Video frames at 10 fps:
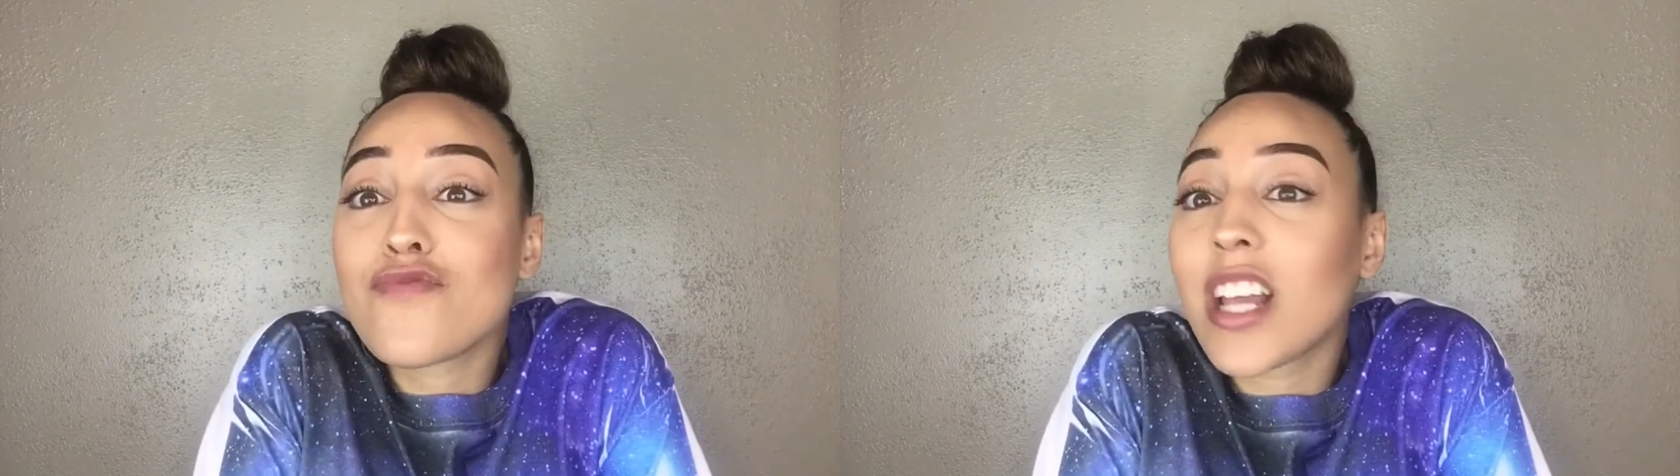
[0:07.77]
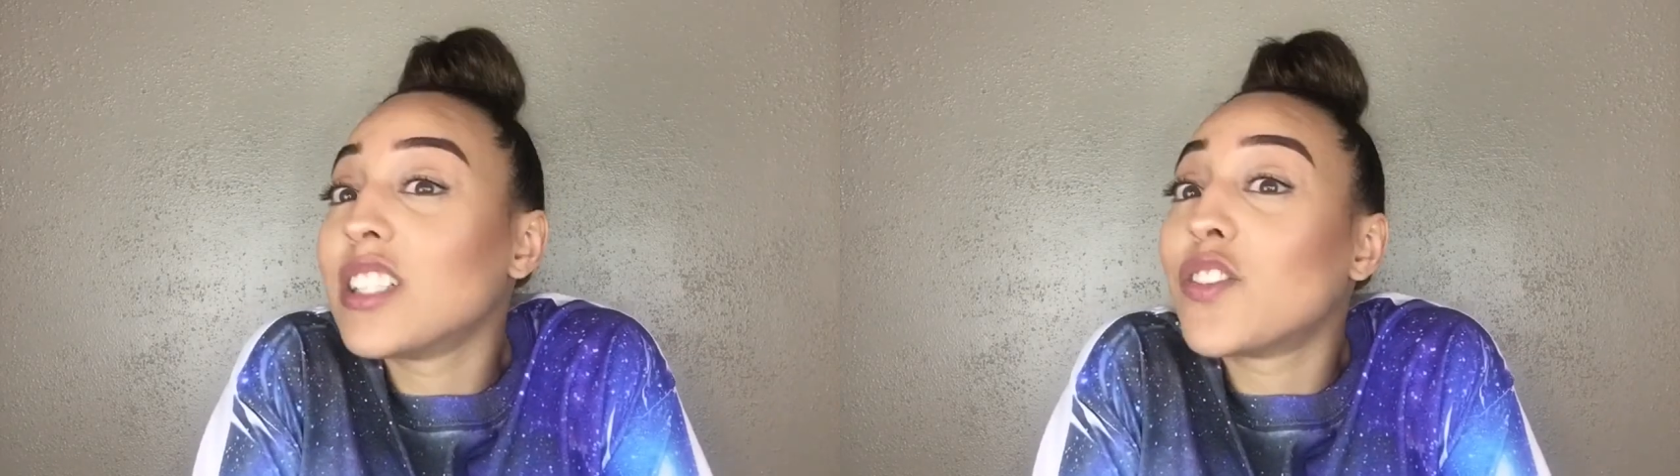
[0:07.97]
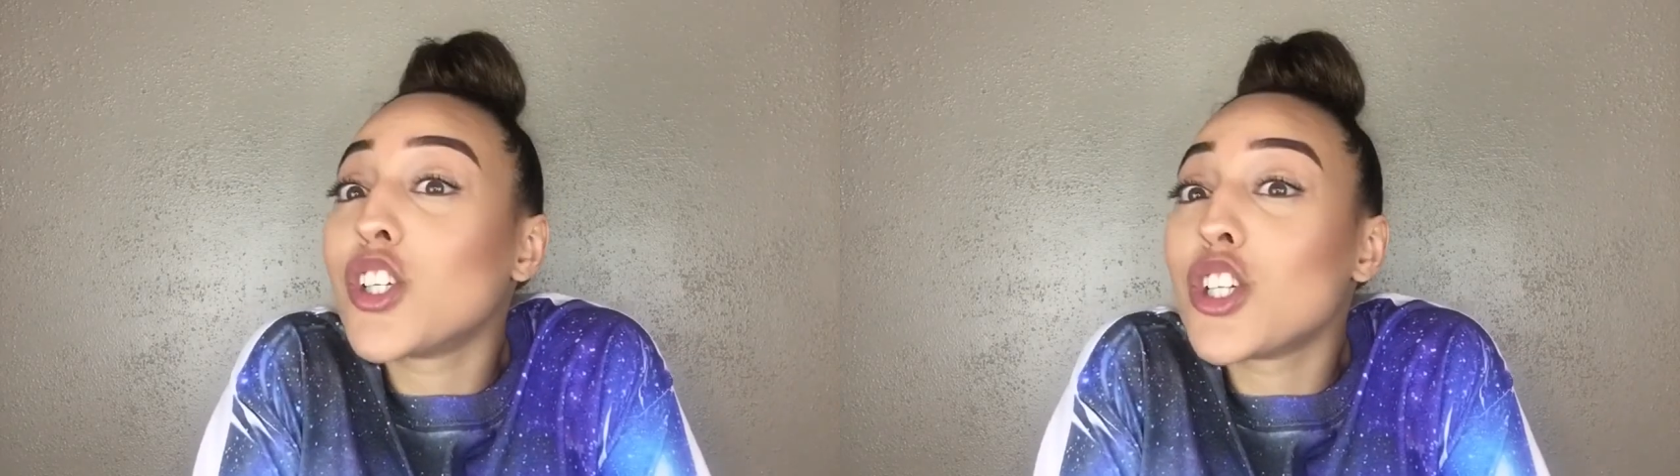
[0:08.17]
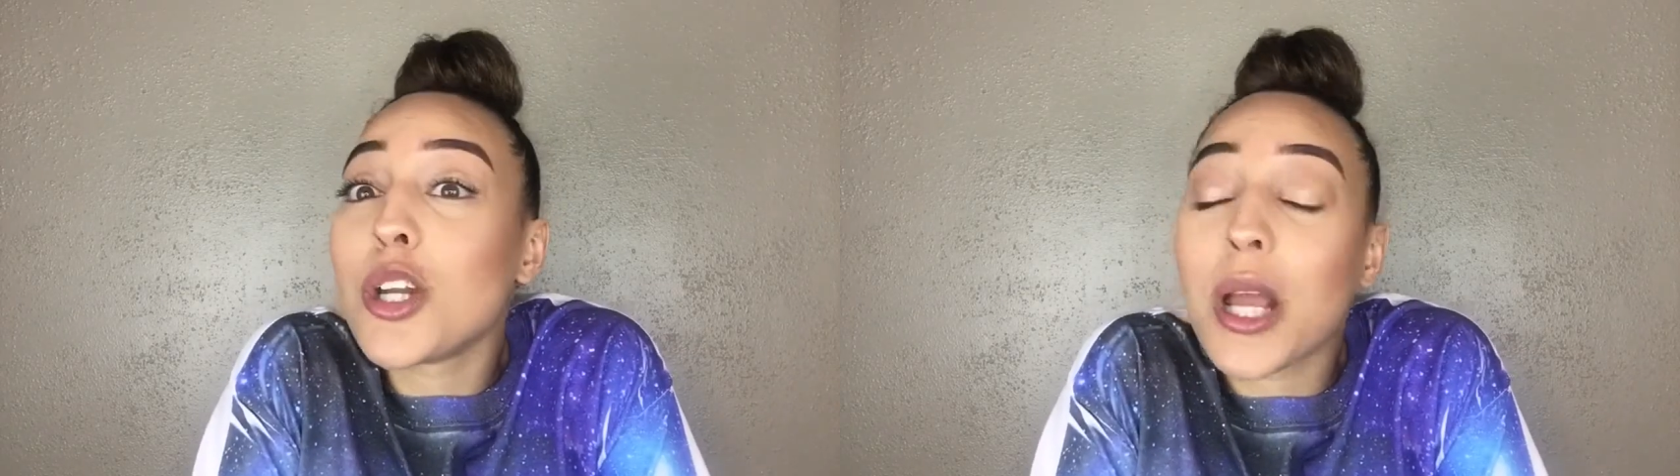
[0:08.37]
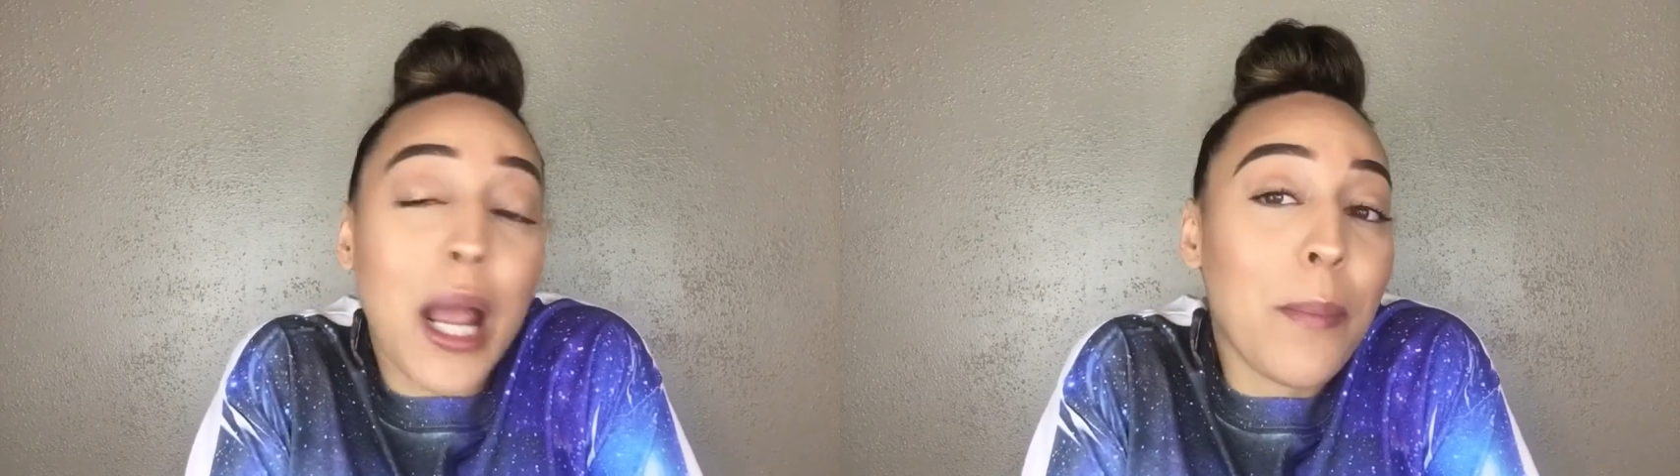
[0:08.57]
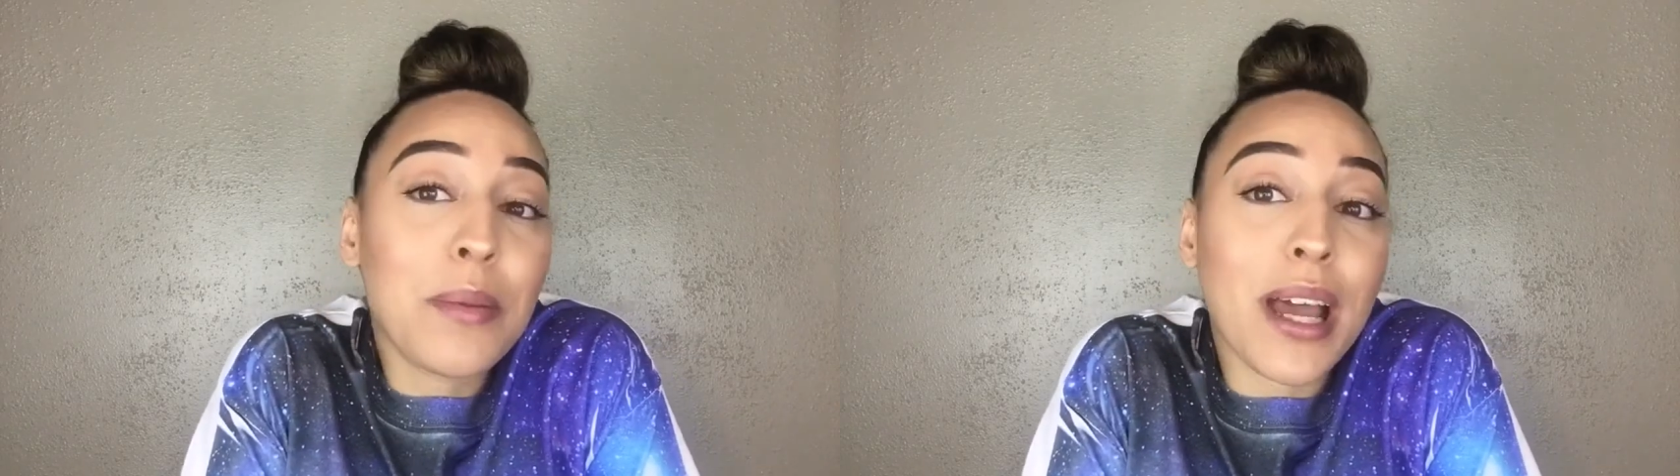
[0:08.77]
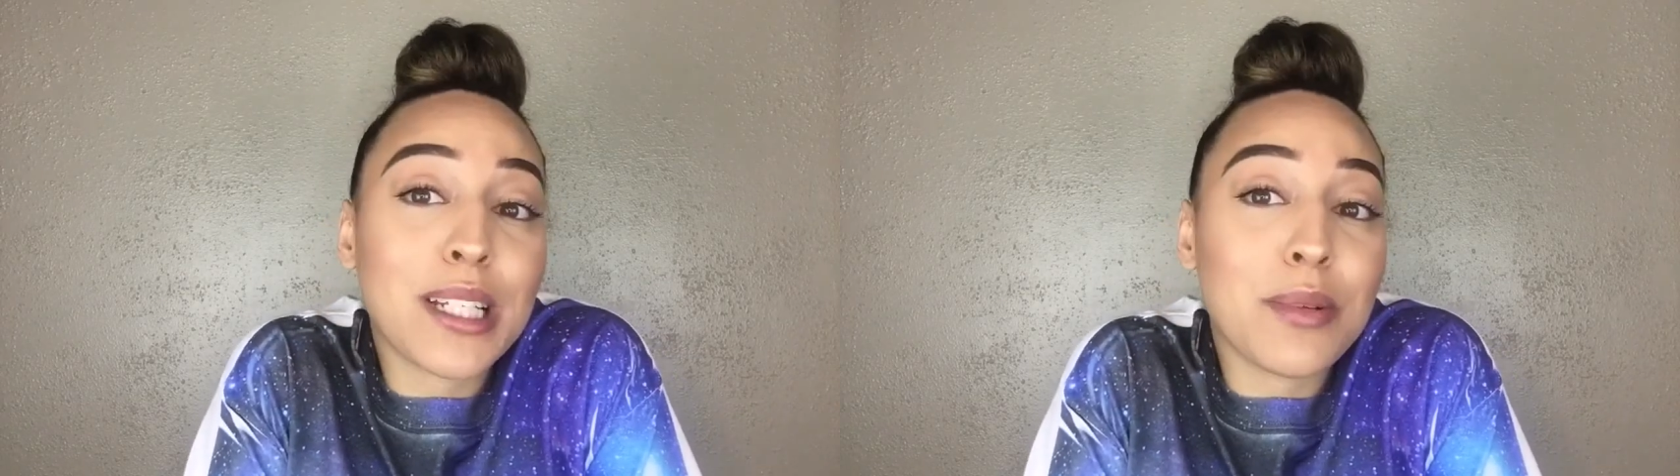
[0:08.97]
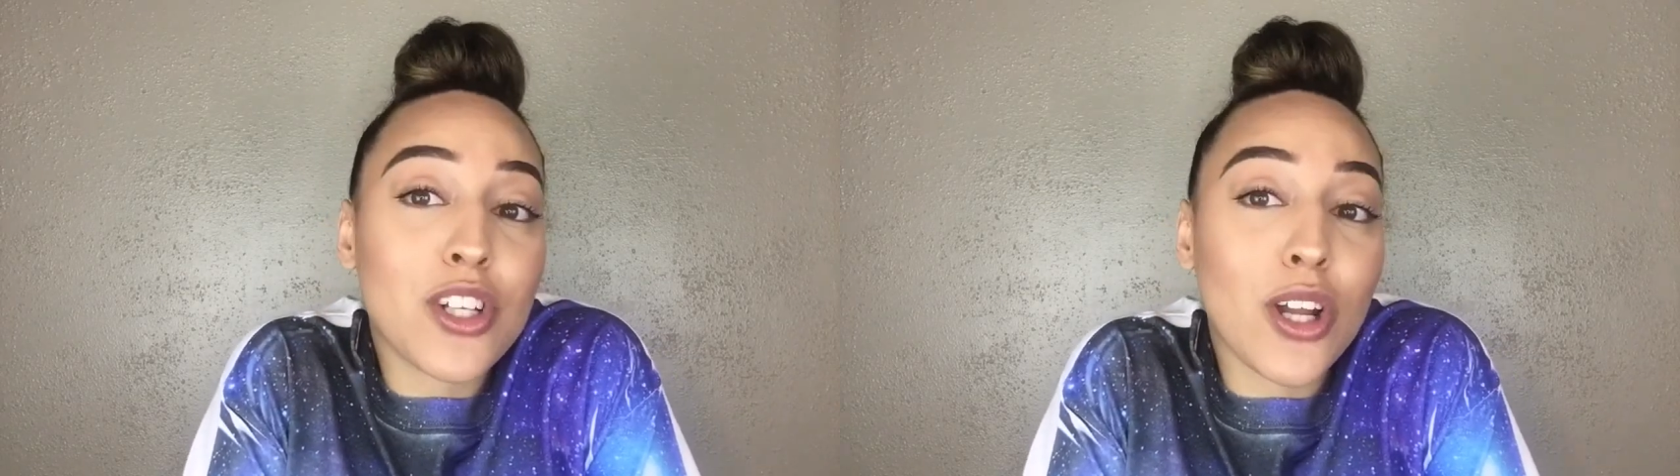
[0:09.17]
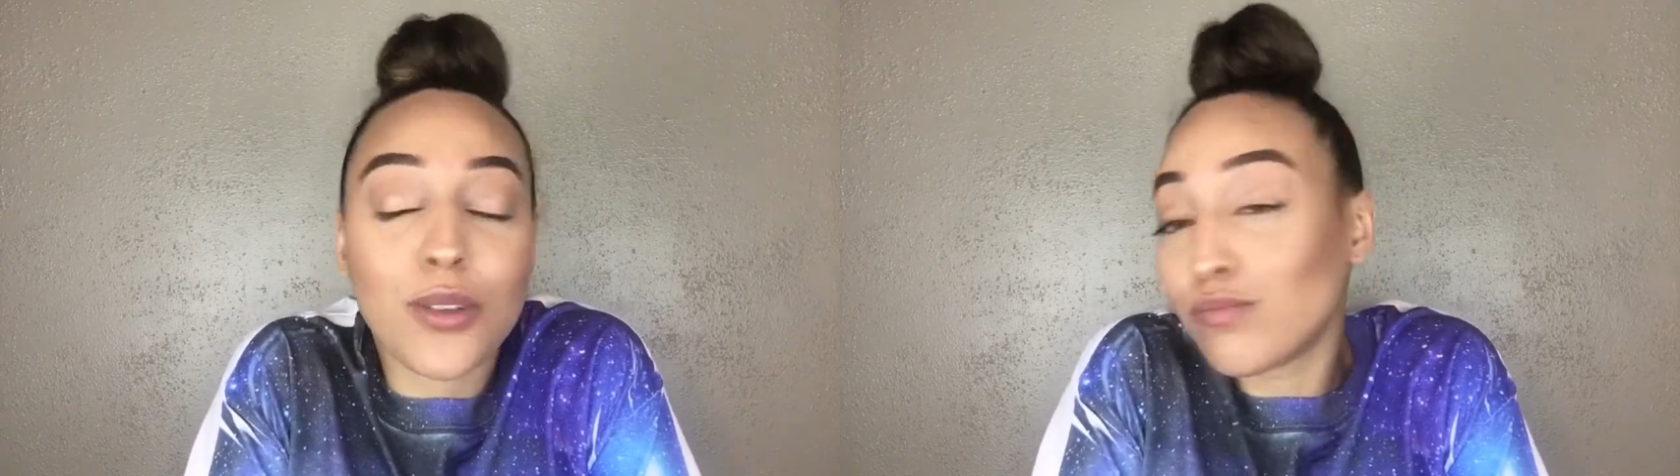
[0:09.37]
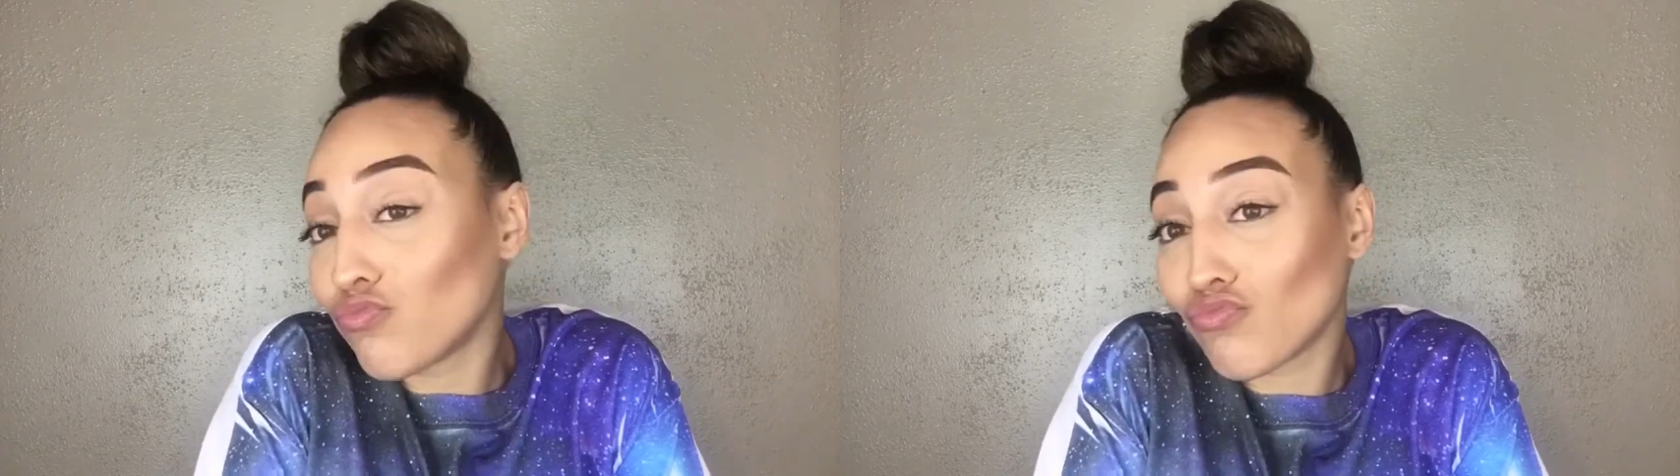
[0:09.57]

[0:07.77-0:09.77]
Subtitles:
thanks for coming back to my channel.